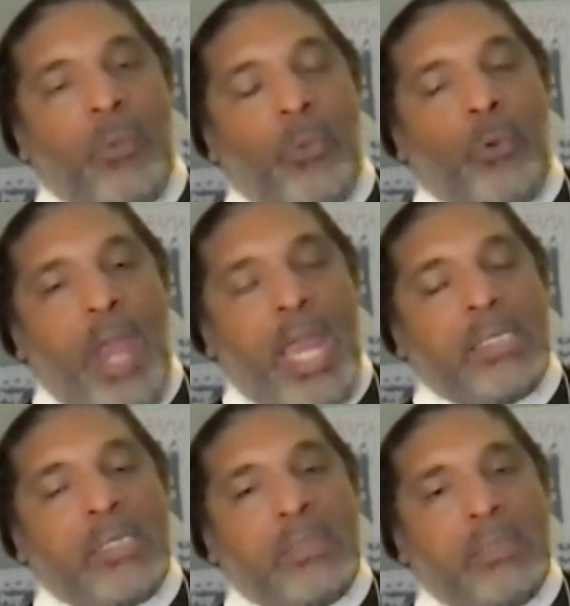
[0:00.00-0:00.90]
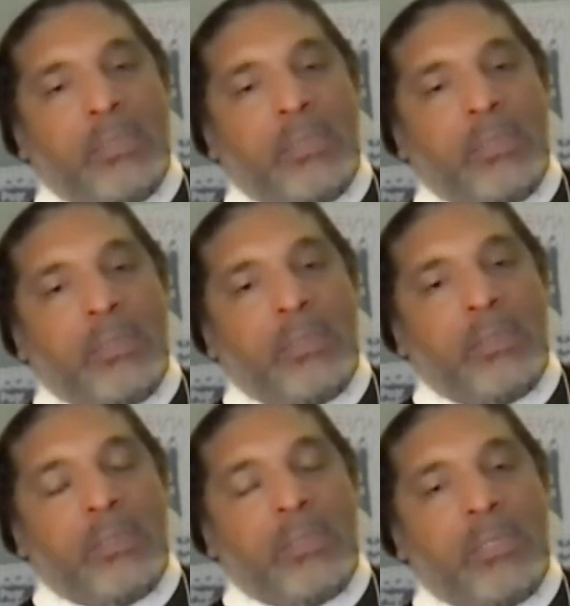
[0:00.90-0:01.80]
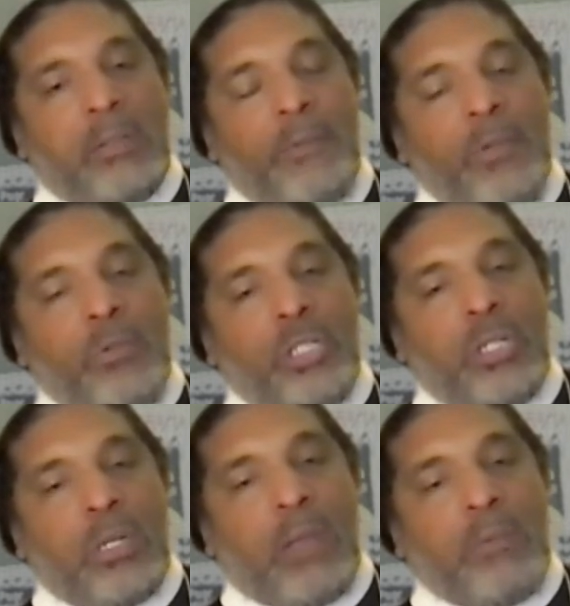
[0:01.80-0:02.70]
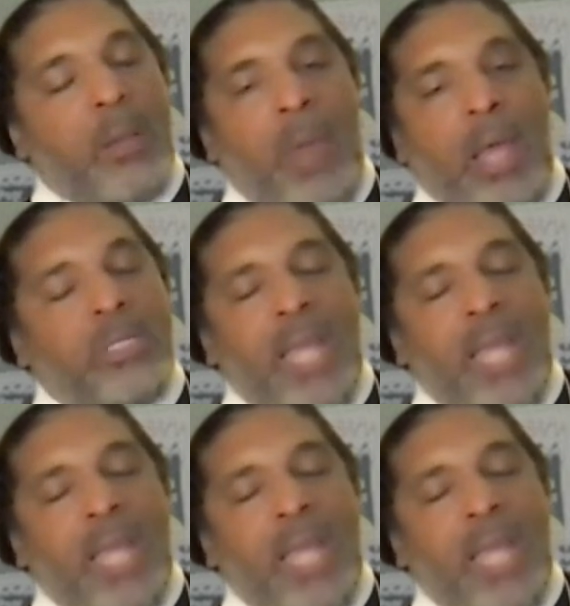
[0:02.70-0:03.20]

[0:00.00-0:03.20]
threaten the future of the democracy,